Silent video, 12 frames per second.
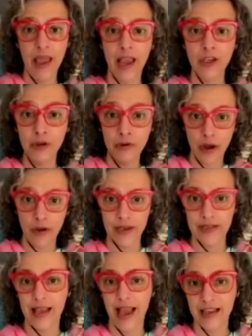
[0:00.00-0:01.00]
And you know
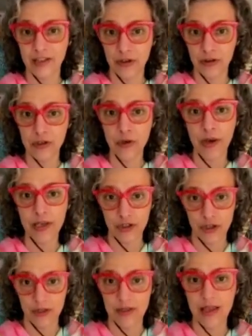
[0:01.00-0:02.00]
this. I ask you those
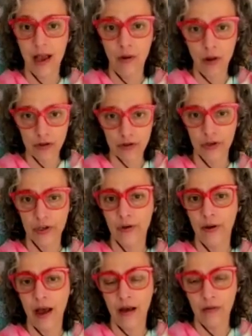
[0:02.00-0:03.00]
questions. How old are
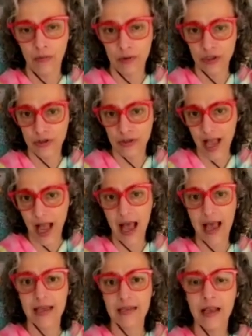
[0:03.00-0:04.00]
you? How, what's your
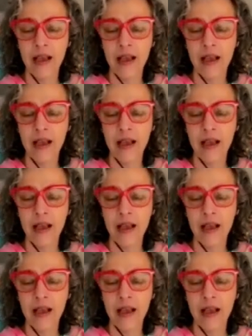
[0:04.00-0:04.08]
size?